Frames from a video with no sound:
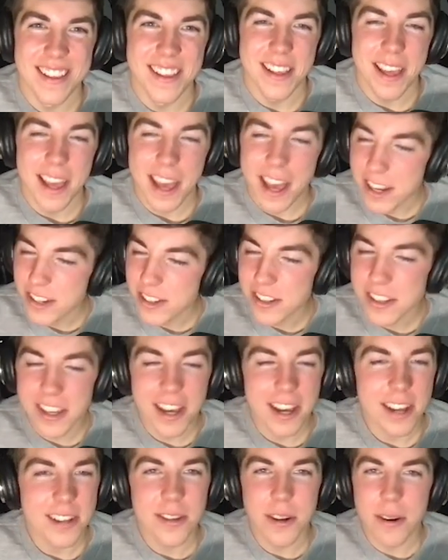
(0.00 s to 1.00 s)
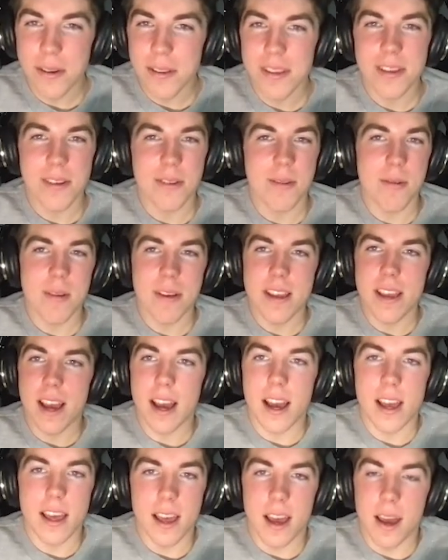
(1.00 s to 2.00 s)
Ashlee, I totally agree.
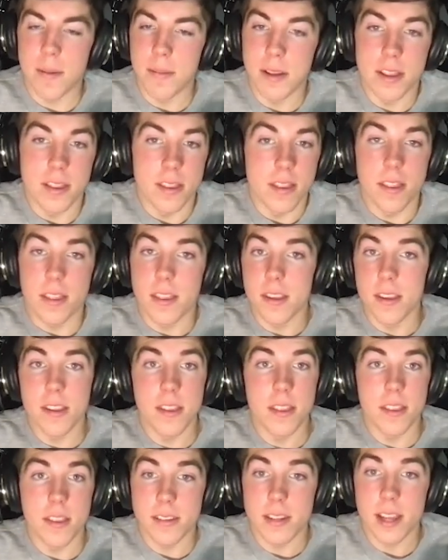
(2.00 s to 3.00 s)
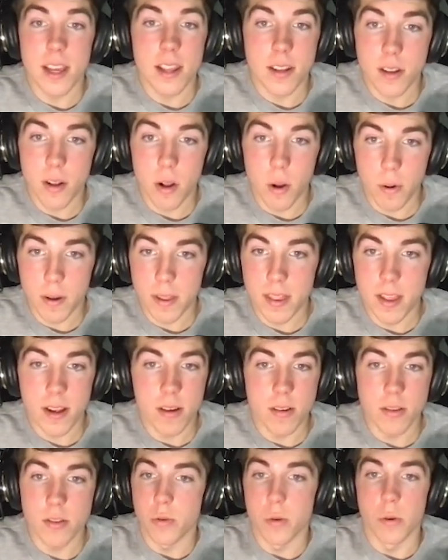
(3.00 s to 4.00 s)
I mean, the 10 going
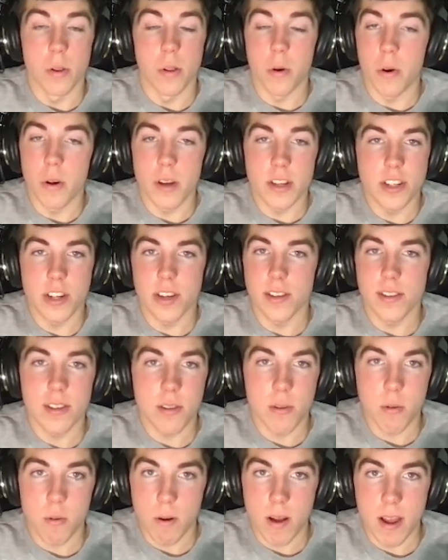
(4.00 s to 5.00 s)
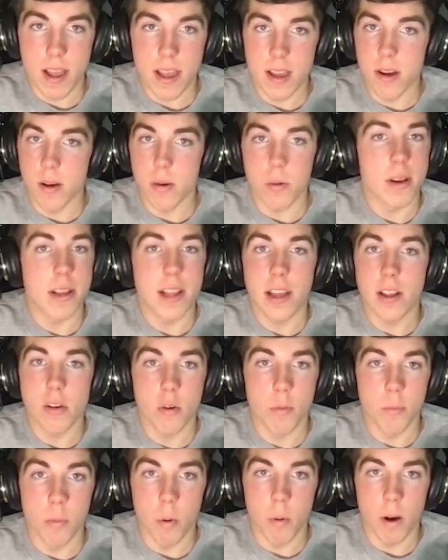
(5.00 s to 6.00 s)
there: Jewel Lloyd, Chelsea Gray, Arike
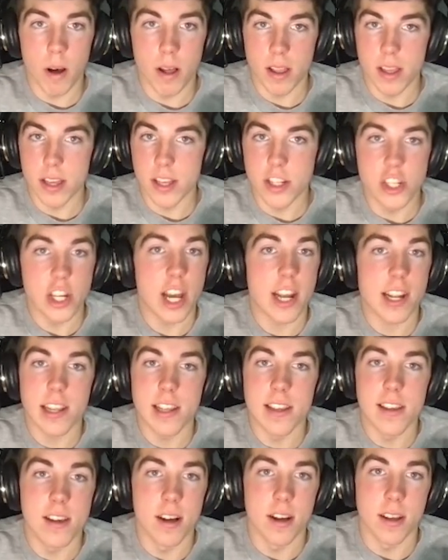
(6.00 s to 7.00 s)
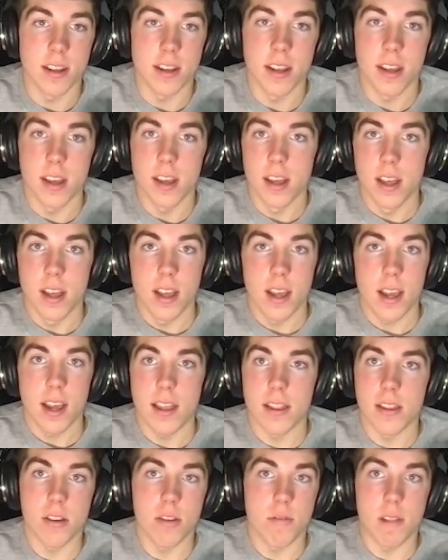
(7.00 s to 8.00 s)
Dumbawale, Jackie Young.
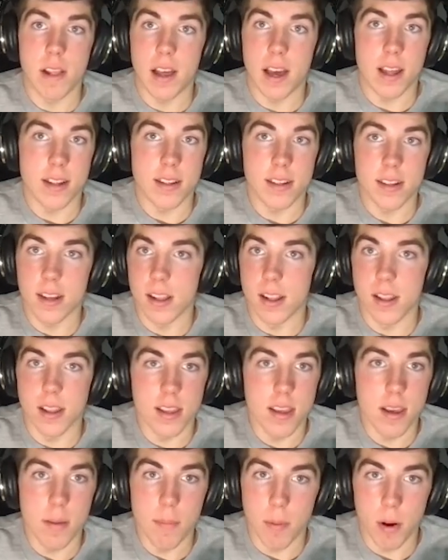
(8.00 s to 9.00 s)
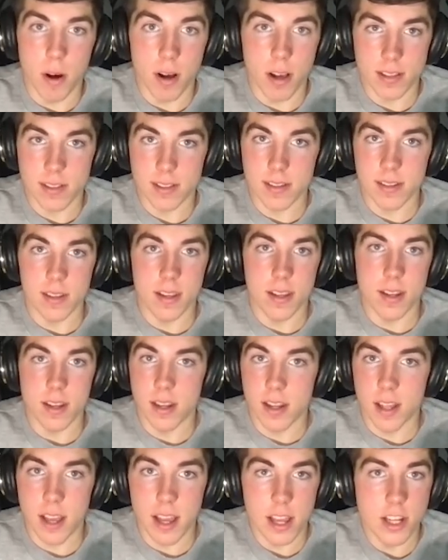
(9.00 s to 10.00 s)
And then you've got Aliyah
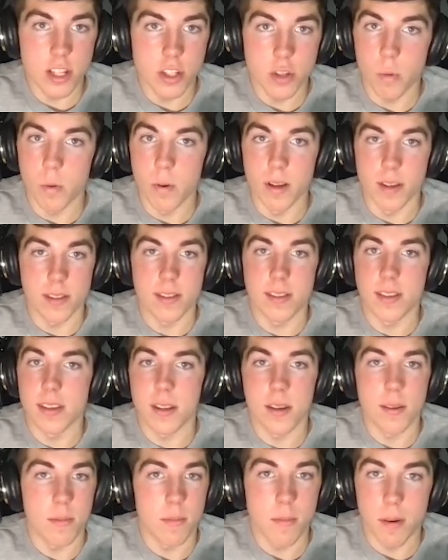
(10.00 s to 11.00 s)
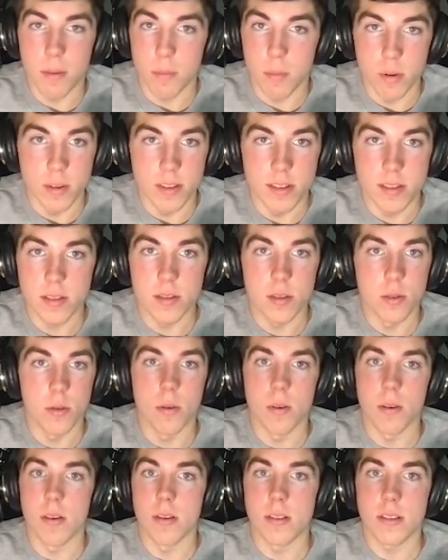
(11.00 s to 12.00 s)
Boston, Asia Wilson, Bree
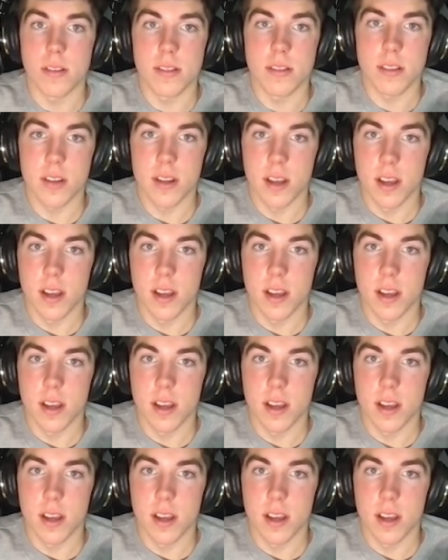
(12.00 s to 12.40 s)
Stewart,